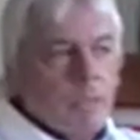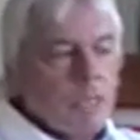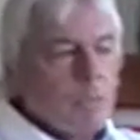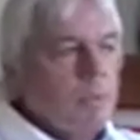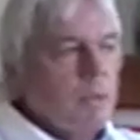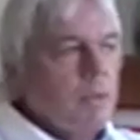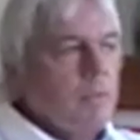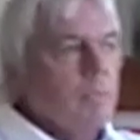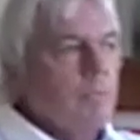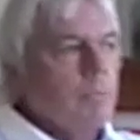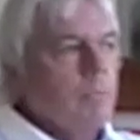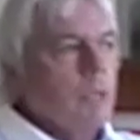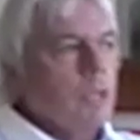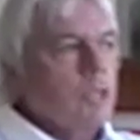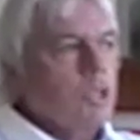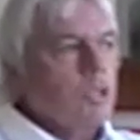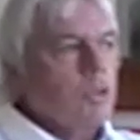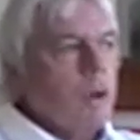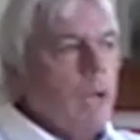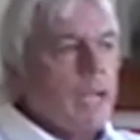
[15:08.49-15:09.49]
It's been
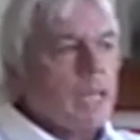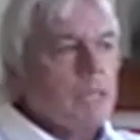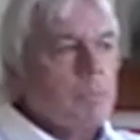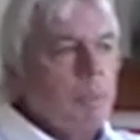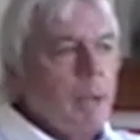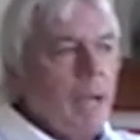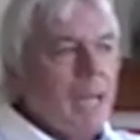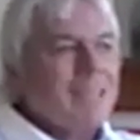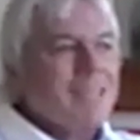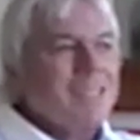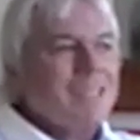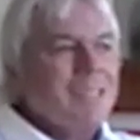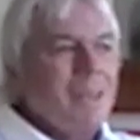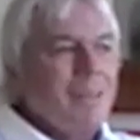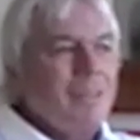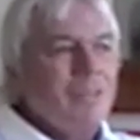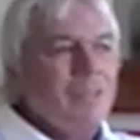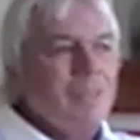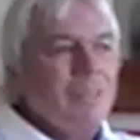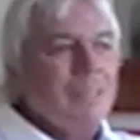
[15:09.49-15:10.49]
tracked back
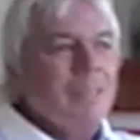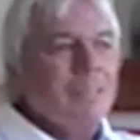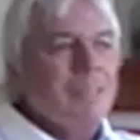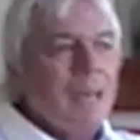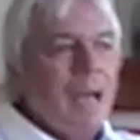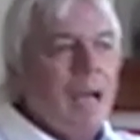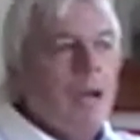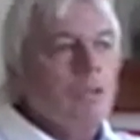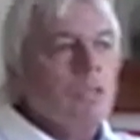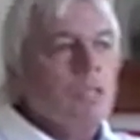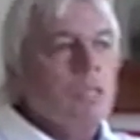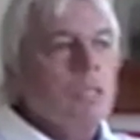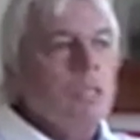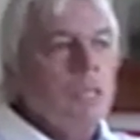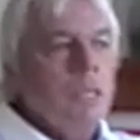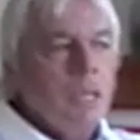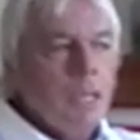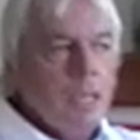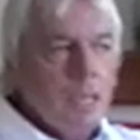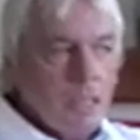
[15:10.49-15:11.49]
70,000
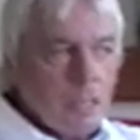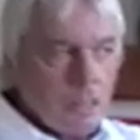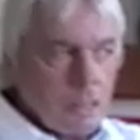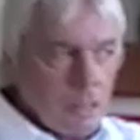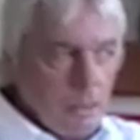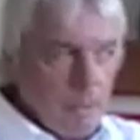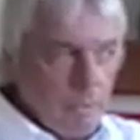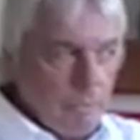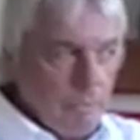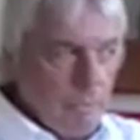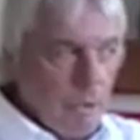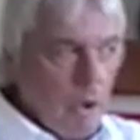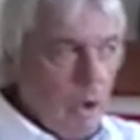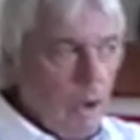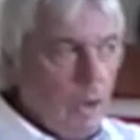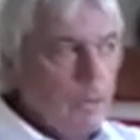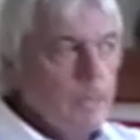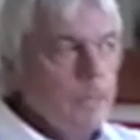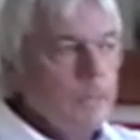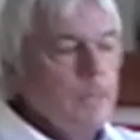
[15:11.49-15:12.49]
years so far.